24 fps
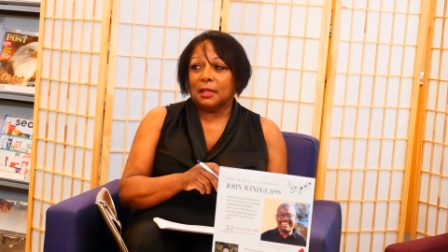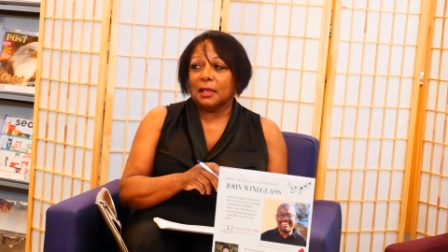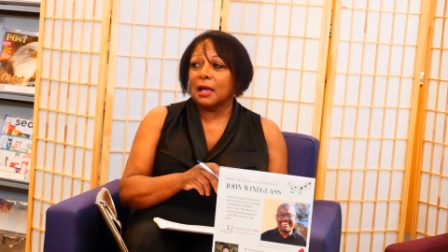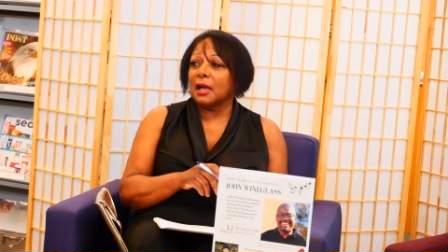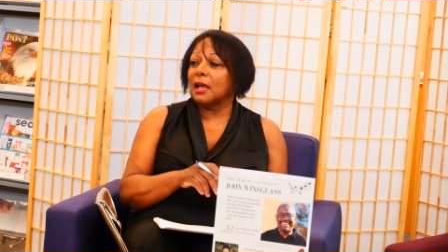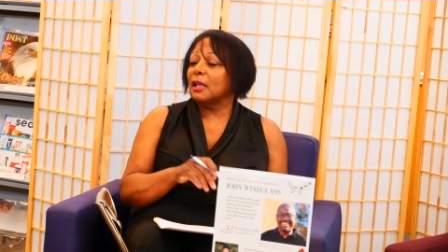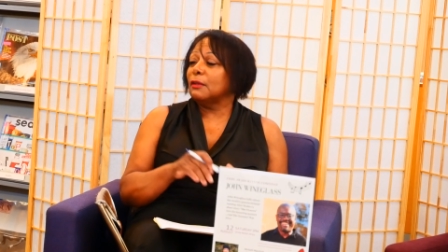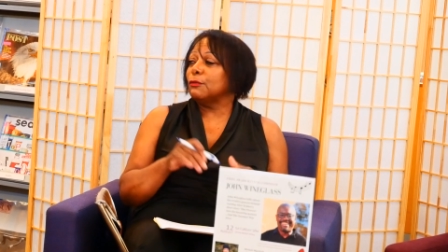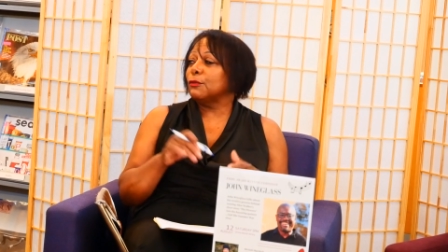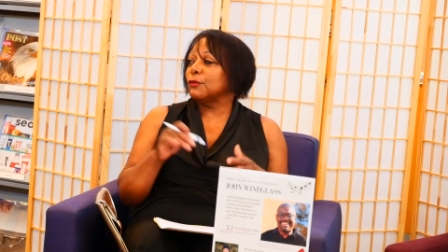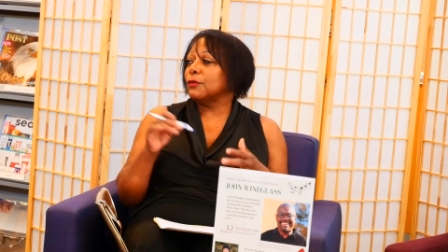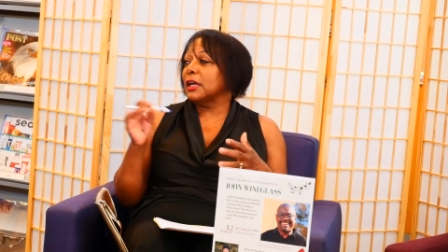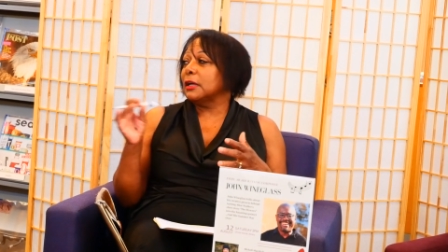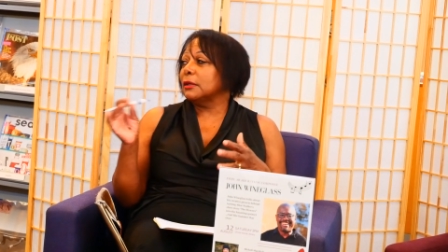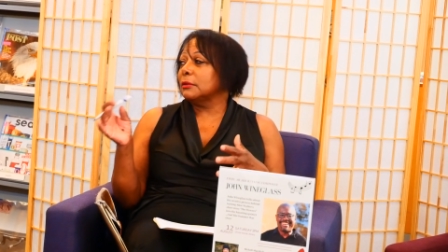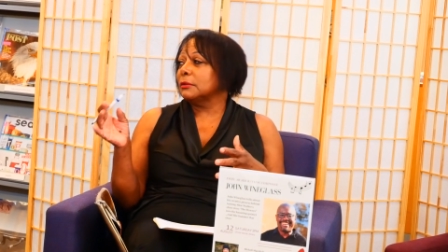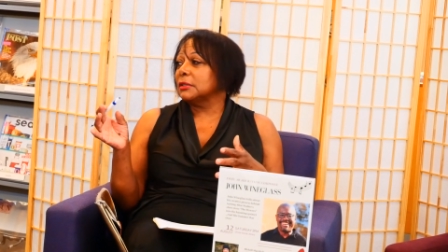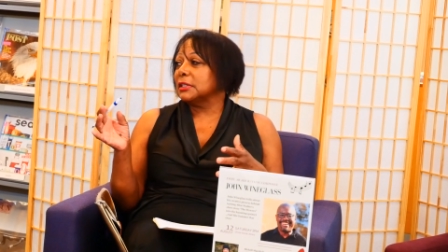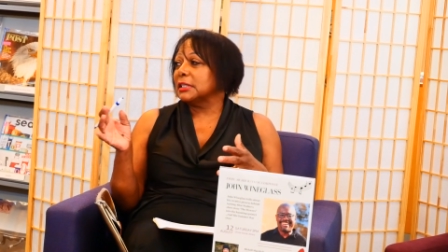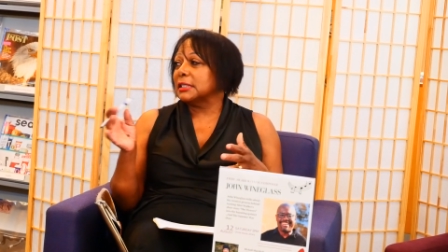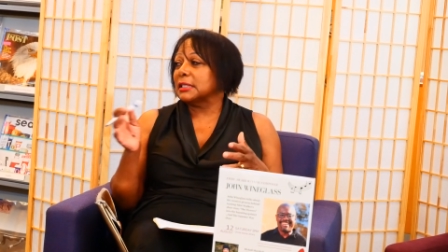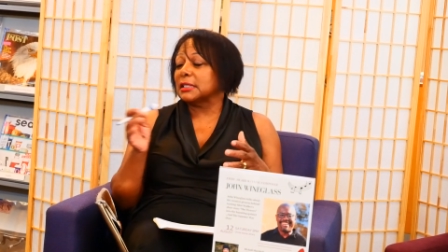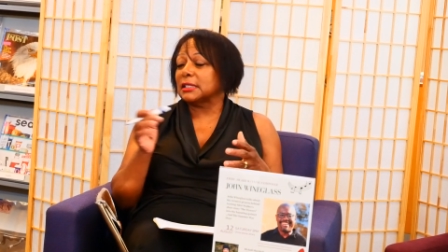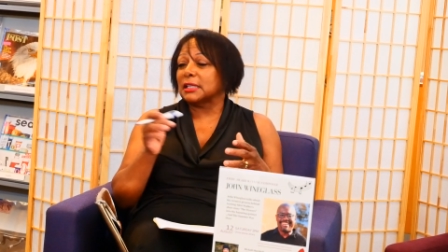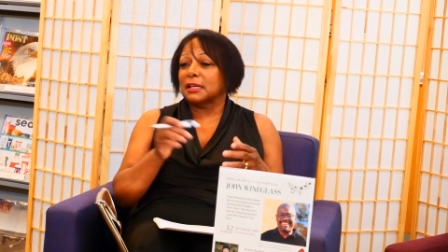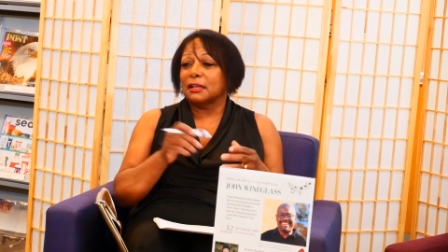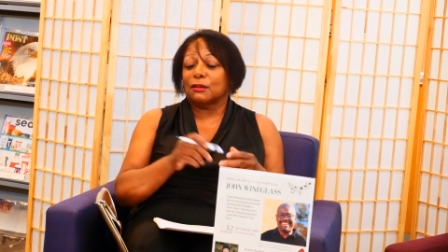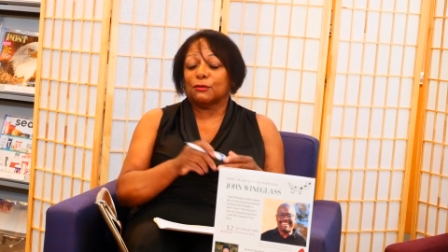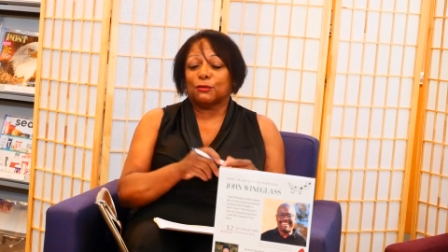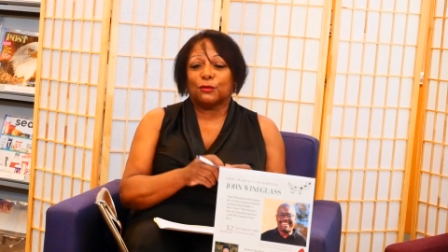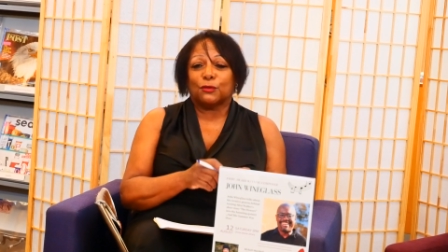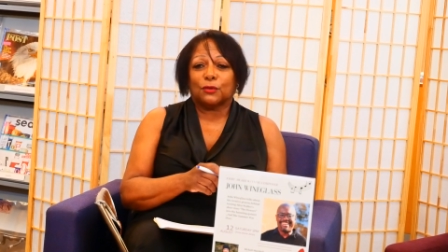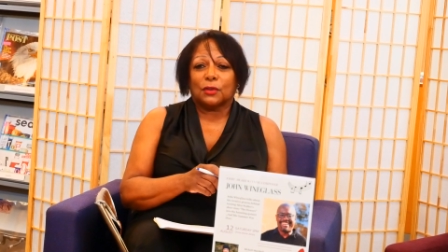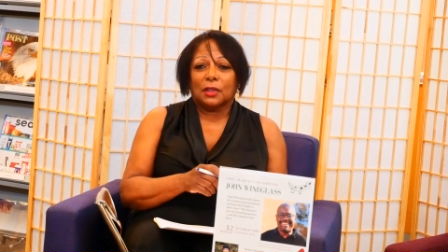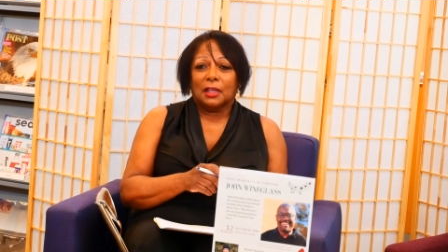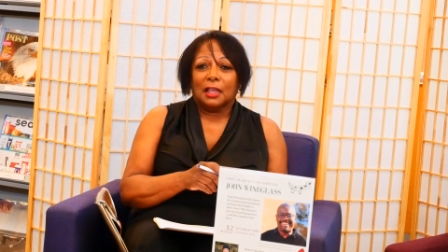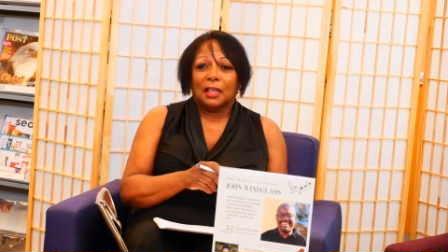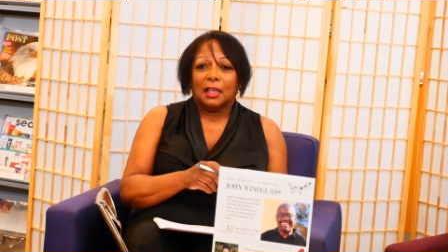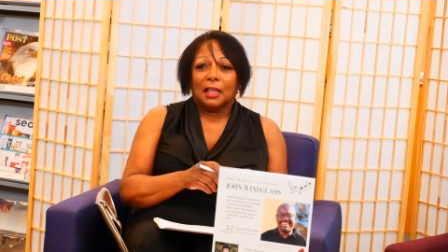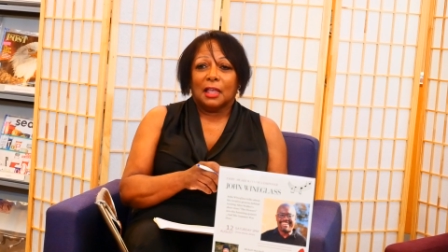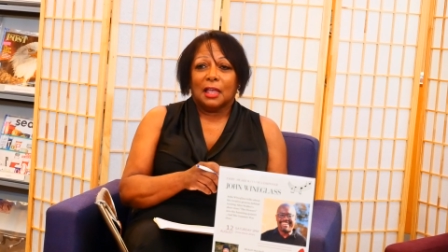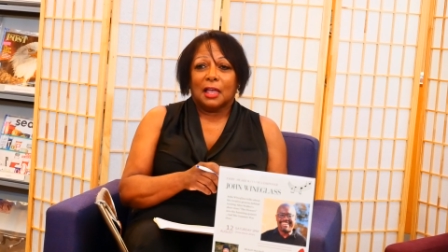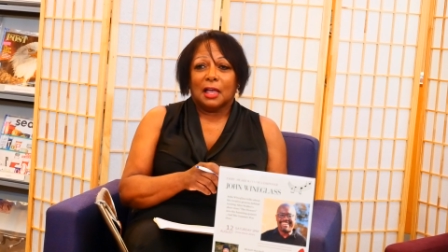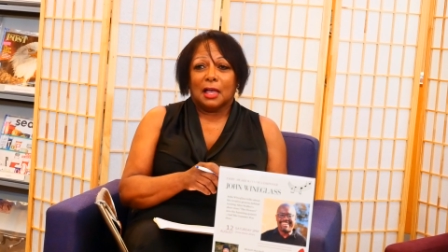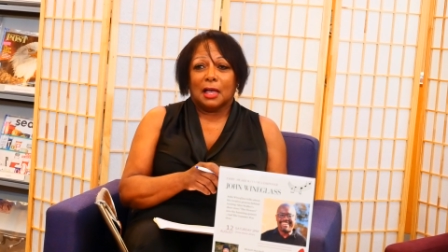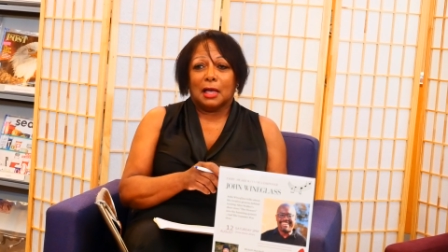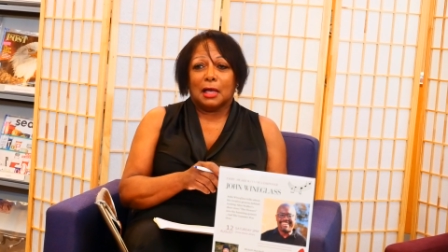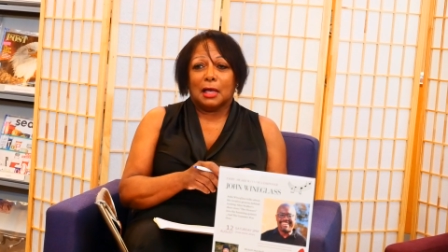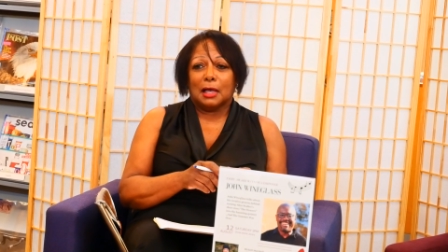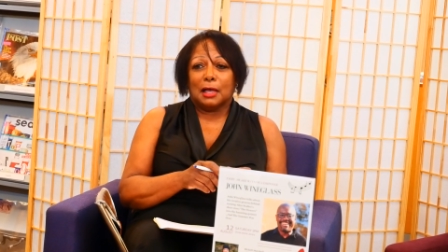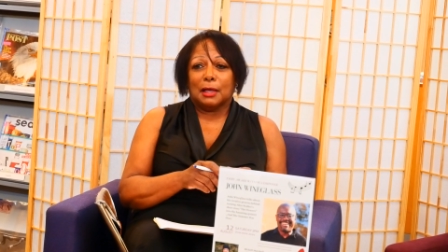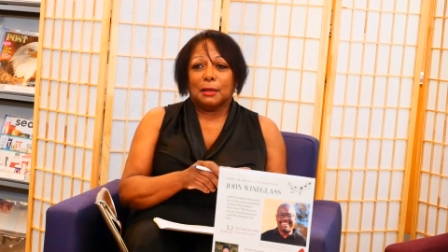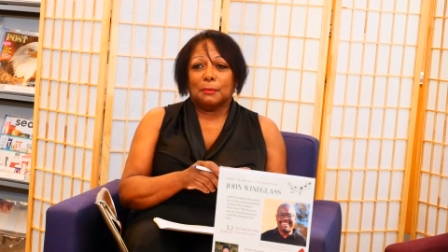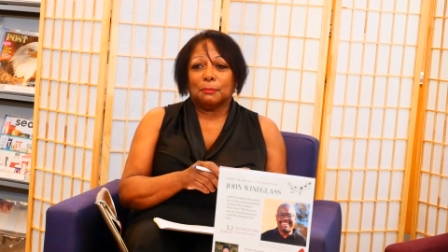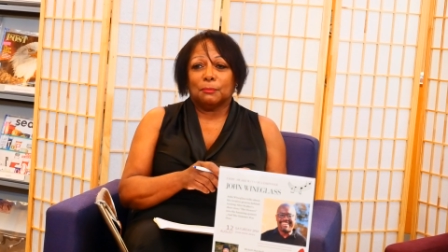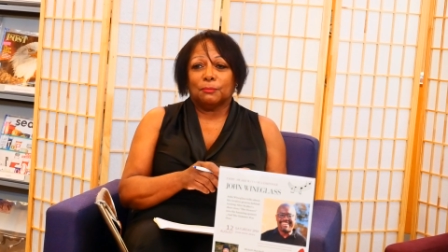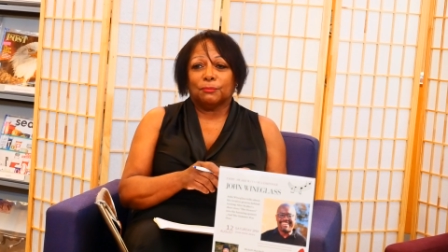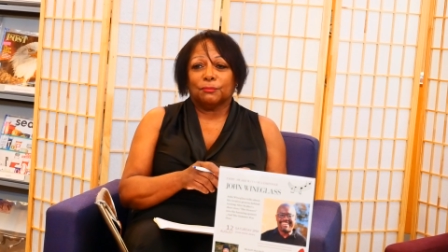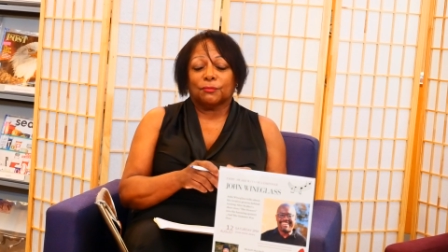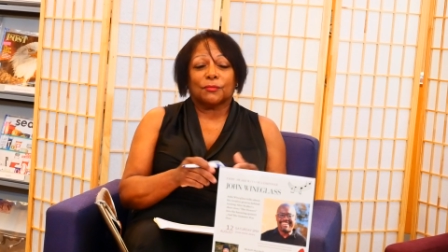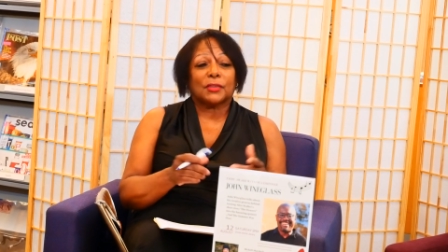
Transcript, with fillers: I felt as if um,